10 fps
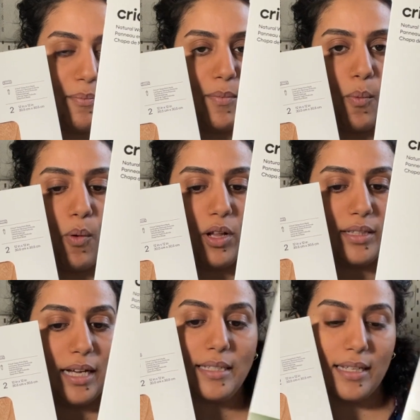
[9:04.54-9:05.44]

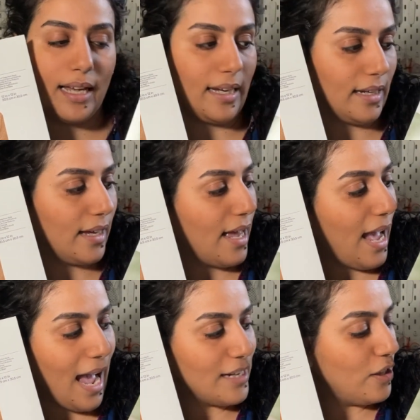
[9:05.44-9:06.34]
walnut, and
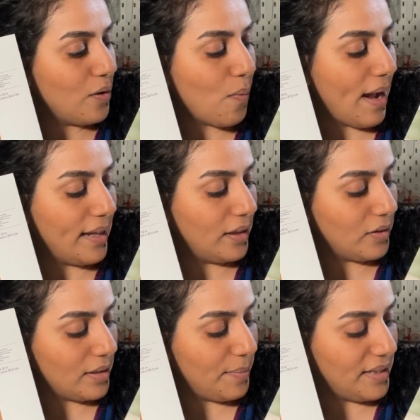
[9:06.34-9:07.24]
I don't know why it
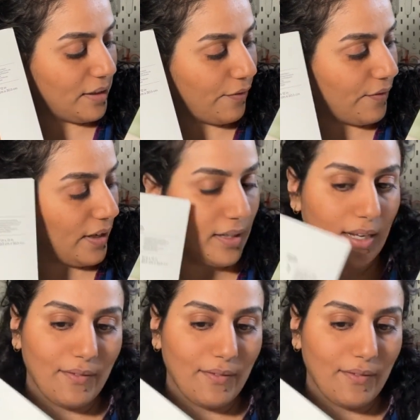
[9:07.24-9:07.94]
looked a bit different.